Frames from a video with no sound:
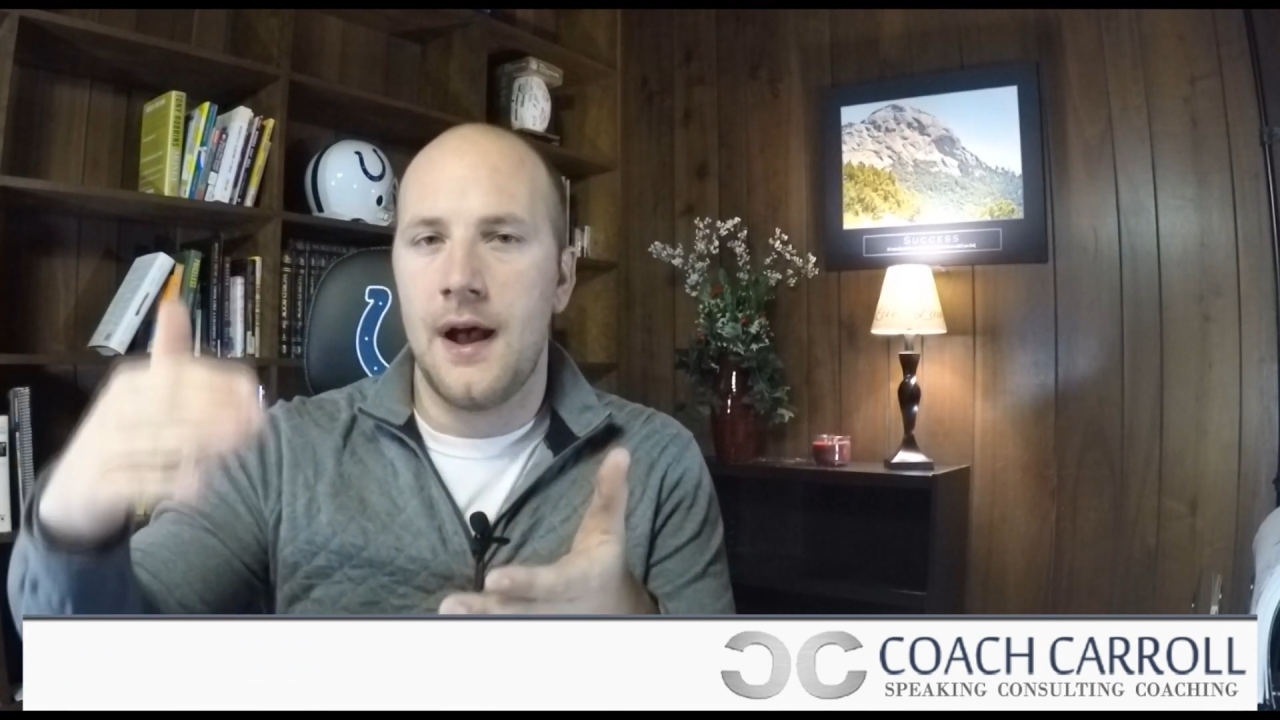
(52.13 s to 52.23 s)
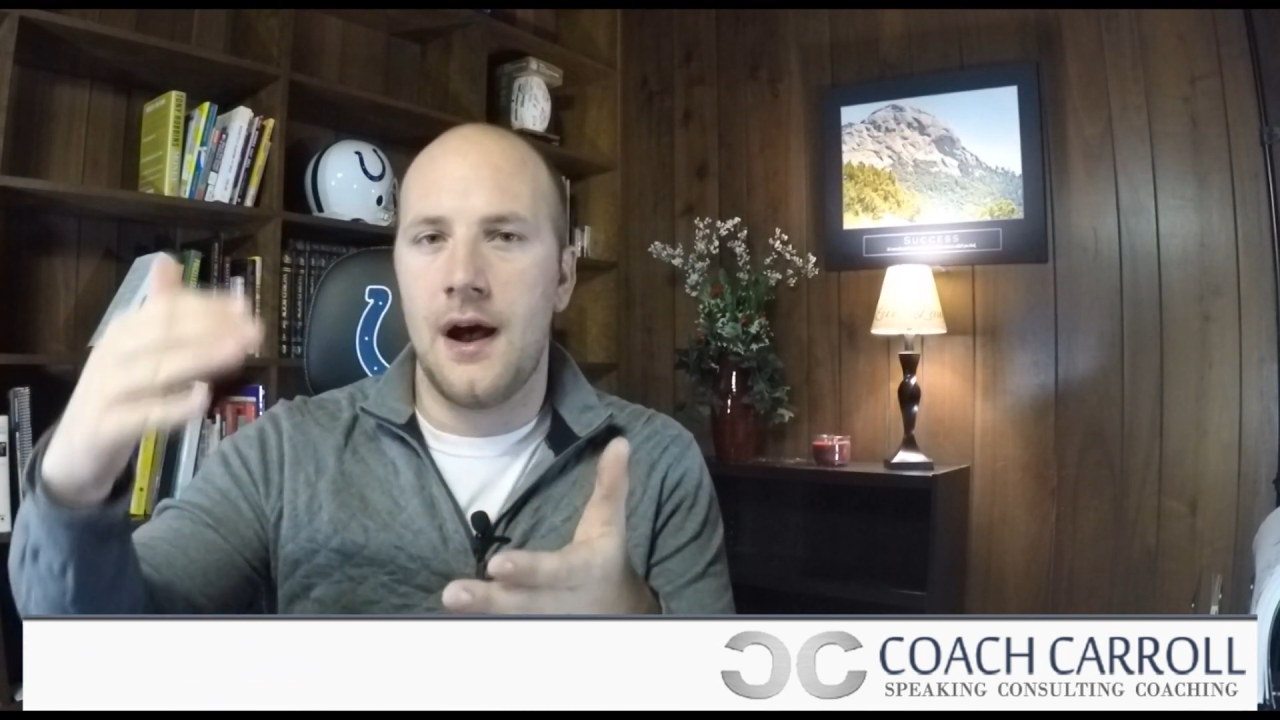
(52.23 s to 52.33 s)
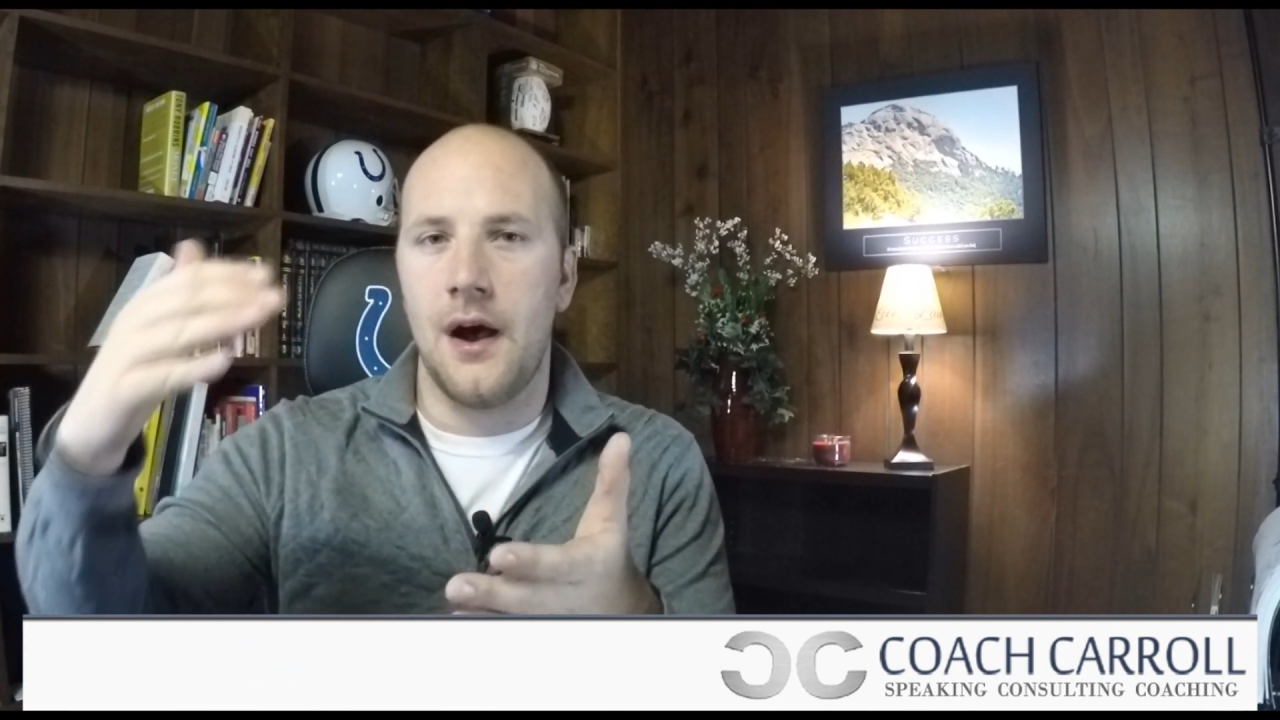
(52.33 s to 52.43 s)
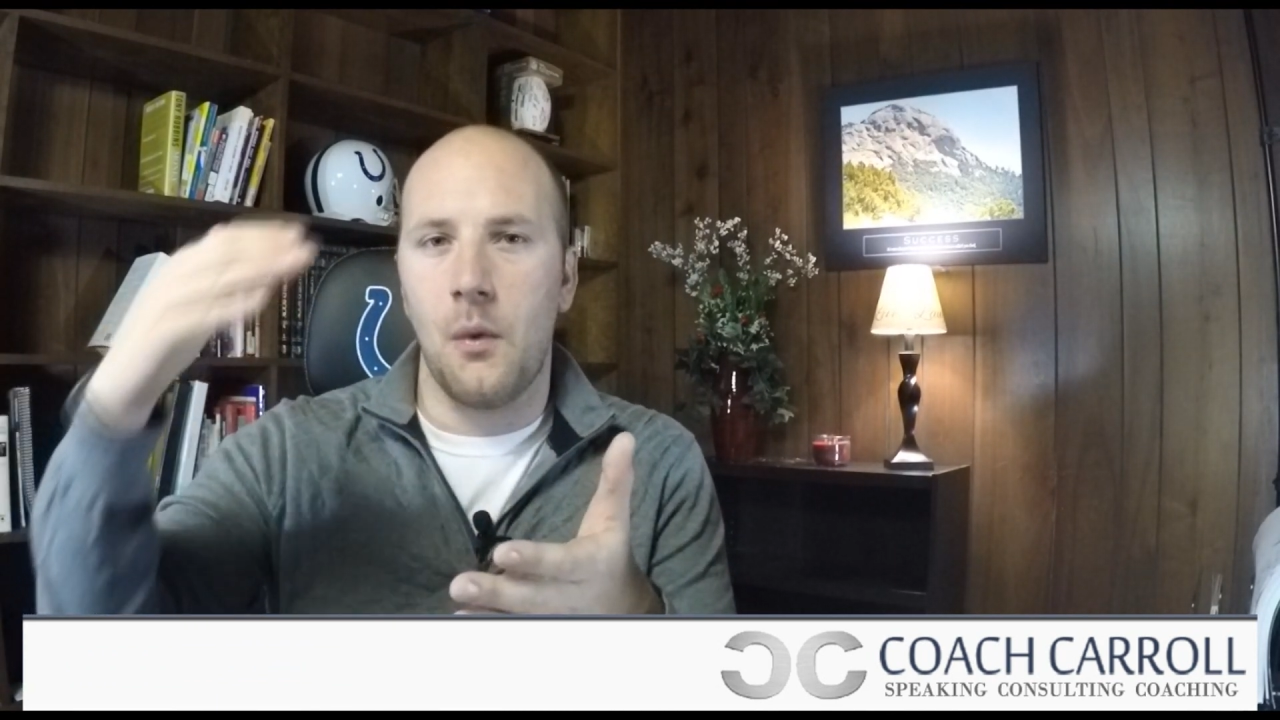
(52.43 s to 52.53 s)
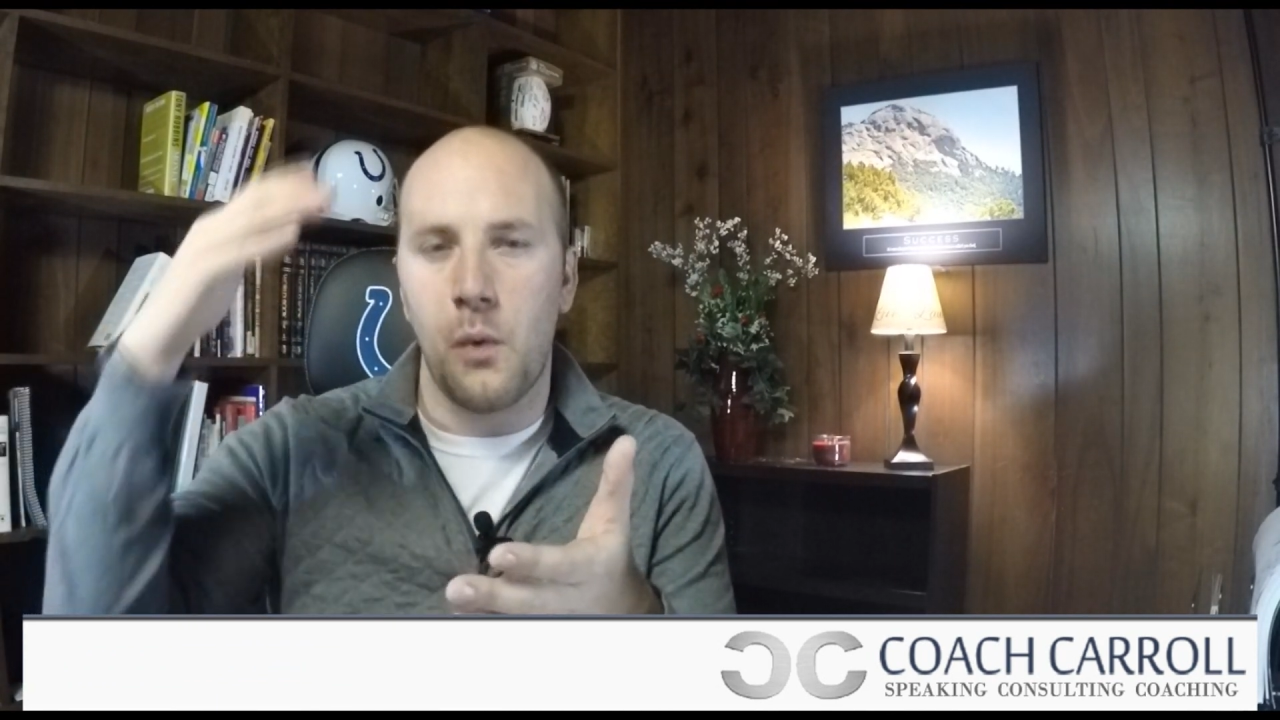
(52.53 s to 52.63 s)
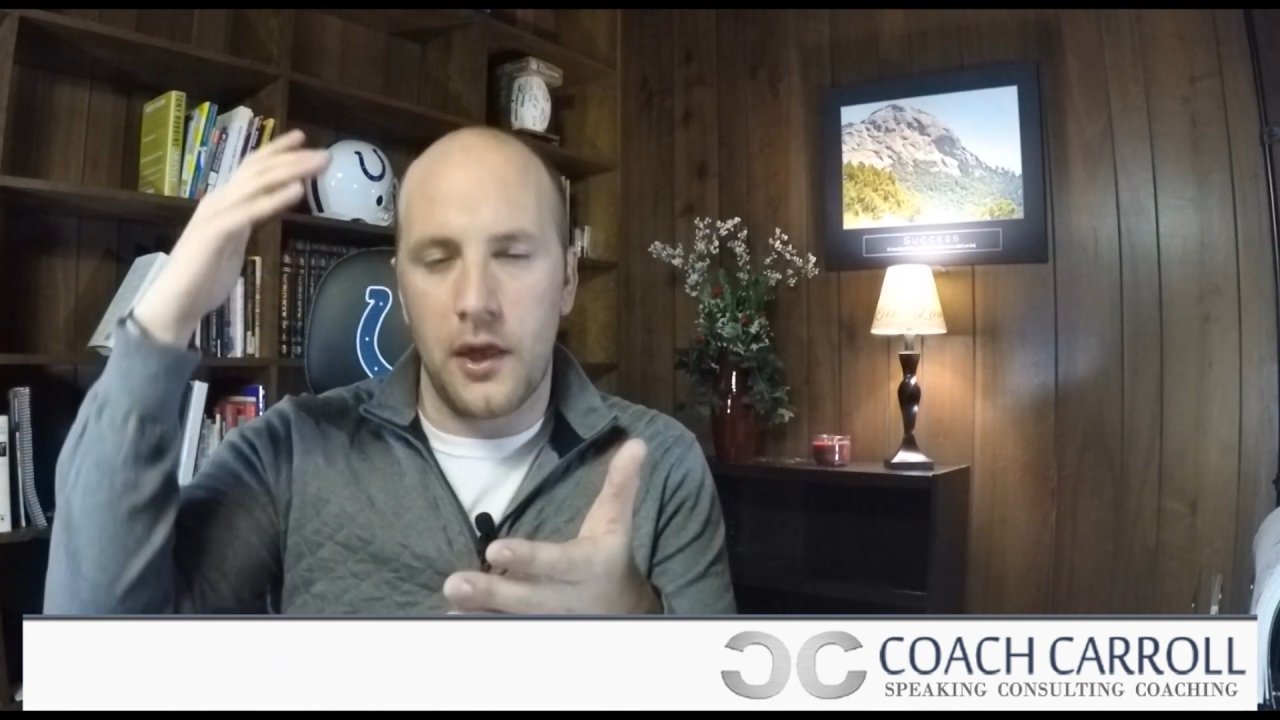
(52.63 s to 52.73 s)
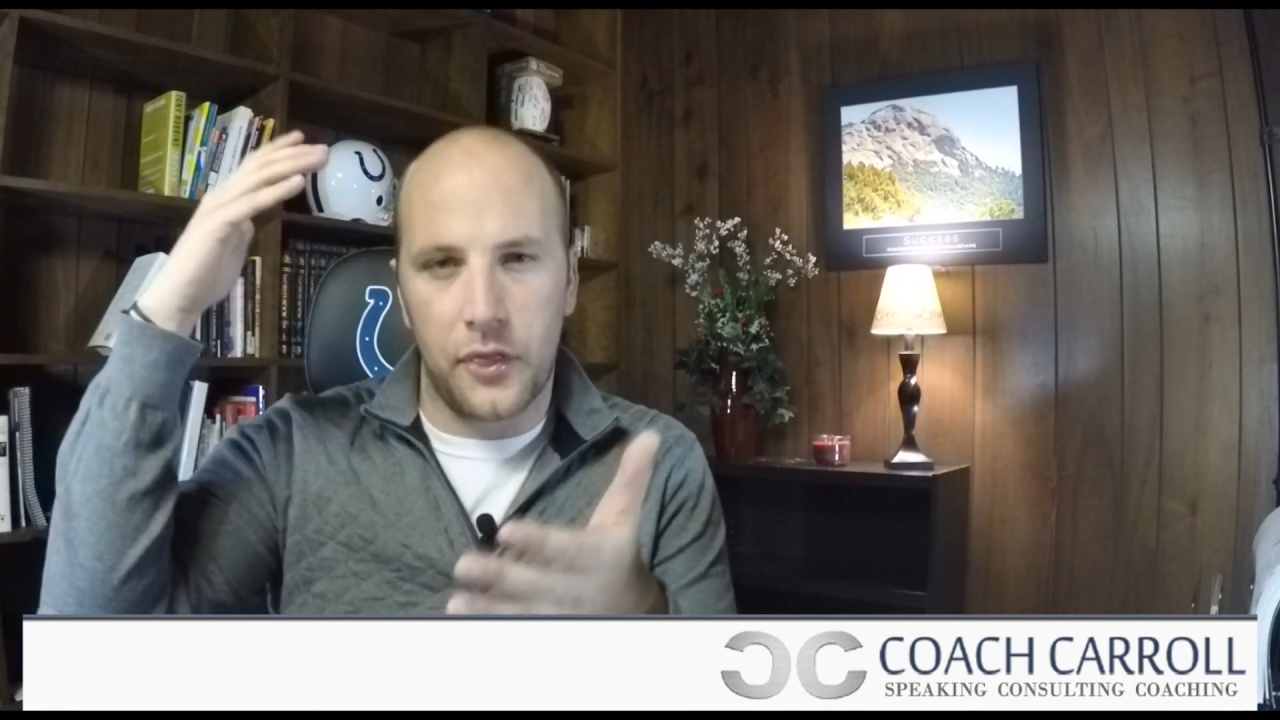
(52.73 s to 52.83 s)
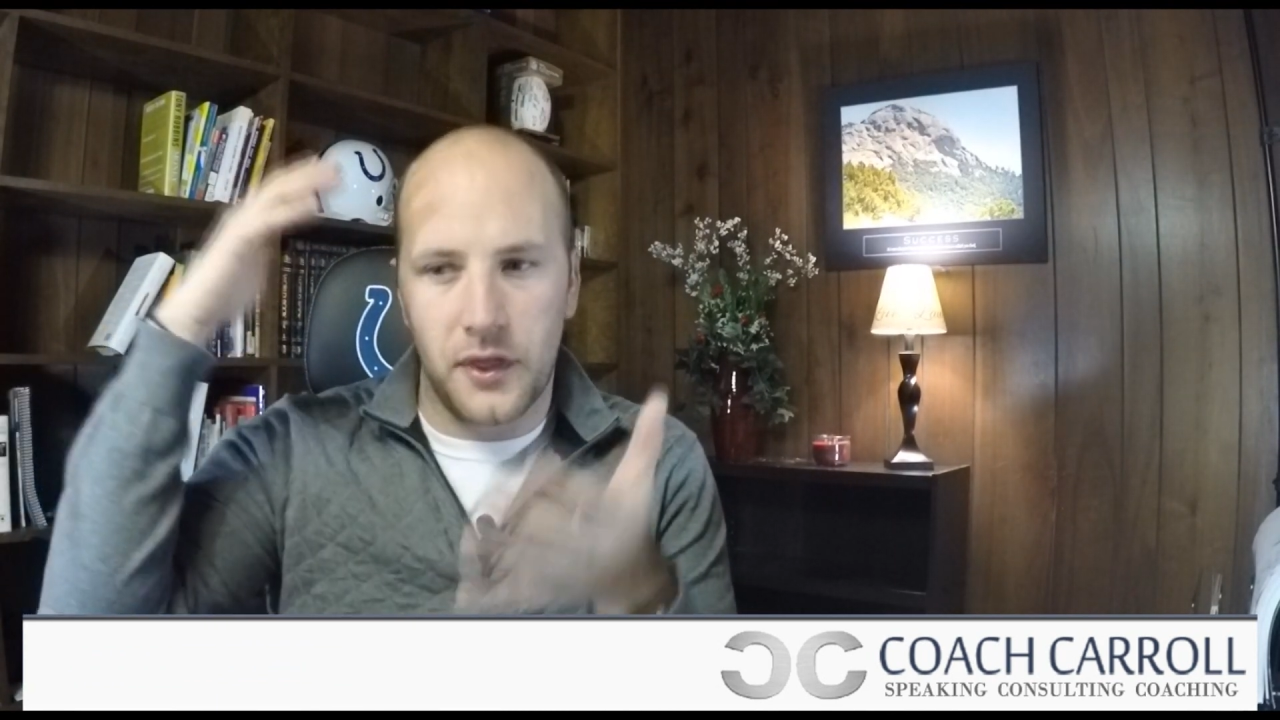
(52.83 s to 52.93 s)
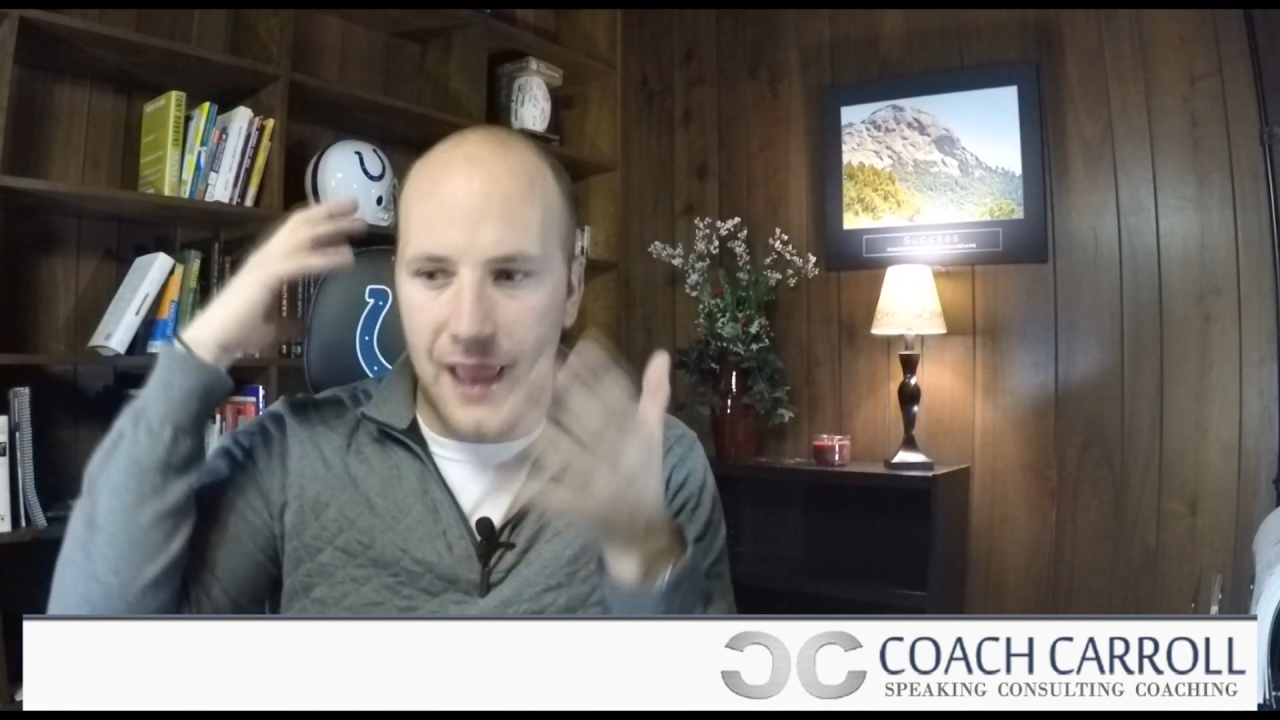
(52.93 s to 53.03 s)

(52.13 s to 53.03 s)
with